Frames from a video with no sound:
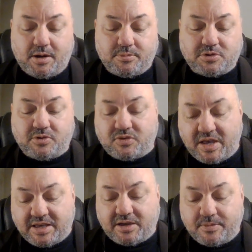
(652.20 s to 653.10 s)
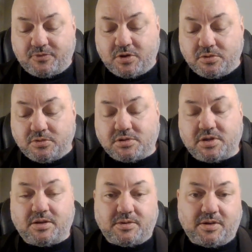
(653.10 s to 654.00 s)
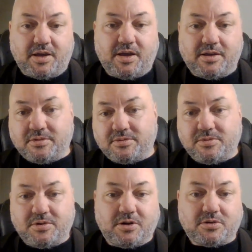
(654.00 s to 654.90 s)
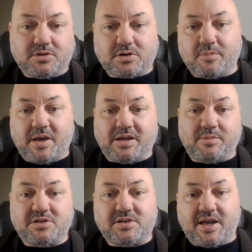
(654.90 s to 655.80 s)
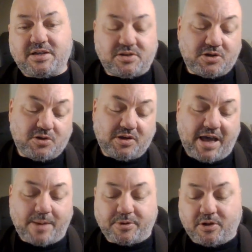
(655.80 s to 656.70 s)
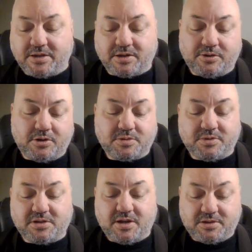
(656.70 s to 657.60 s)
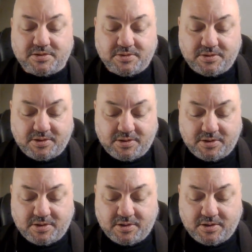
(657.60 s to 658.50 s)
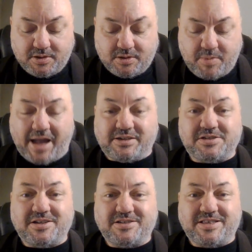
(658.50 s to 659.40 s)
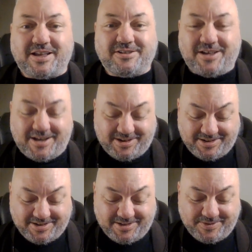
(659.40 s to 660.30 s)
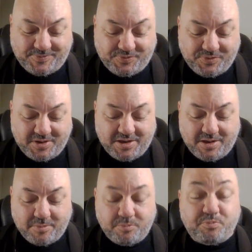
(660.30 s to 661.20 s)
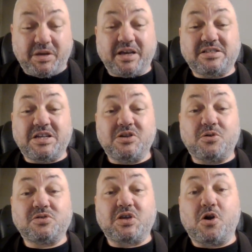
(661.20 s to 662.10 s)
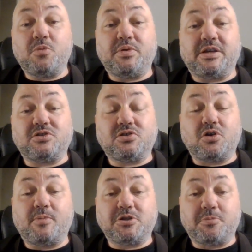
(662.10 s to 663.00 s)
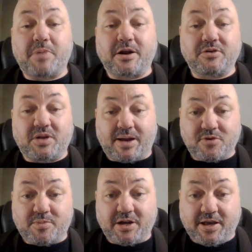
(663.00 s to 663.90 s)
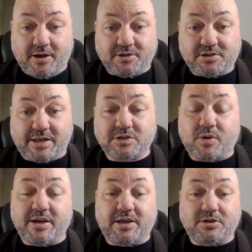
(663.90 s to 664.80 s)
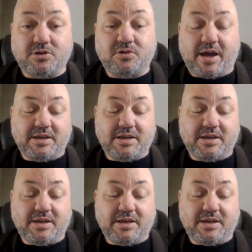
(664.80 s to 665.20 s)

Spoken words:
So that they get confused and start making mistakes, and then you can capitalize on those mistakes. Magnus does that a lot. Because he knows the opening so much better than everybody else. That's why he can do that.